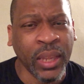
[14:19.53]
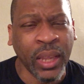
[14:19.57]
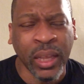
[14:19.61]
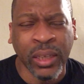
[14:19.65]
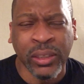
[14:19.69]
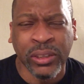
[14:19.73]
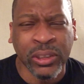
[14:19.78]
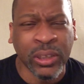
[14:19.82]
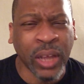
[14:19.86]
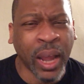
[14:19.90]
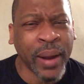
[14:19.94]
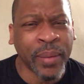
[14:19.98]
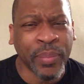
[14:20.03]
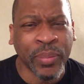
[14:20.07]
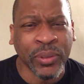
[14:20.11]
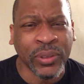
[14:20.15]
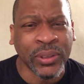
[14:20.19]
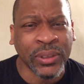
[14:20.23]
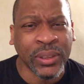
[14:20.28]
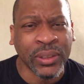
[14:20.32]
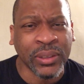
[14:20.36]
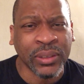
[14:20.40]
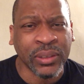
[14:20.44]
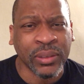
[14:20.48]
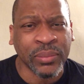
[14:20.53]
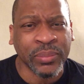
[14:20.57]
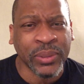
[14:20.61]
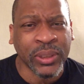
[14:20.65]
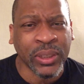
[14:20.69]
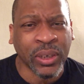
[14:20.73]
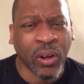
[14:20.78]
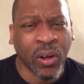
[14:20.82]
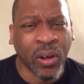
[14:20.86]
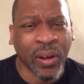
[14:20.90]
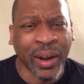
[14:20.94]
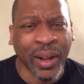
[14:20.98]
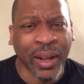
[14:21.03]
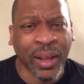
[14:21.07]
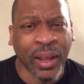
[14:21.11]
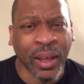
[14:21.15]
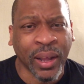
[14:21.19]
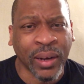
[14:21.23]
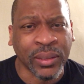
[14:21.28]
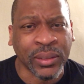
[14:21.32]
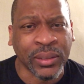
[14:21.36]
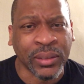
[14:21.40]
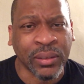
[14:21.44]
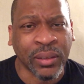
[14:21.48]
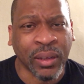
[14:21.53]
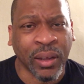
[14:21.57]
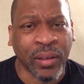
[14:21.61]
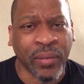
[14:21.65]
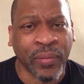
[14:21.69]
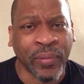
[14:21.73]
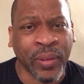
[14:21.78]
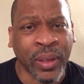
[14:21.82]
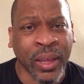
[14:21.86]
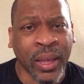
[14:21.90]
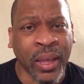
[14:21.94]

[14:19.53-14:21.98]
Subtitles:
cyber systems and all that kind of stuff,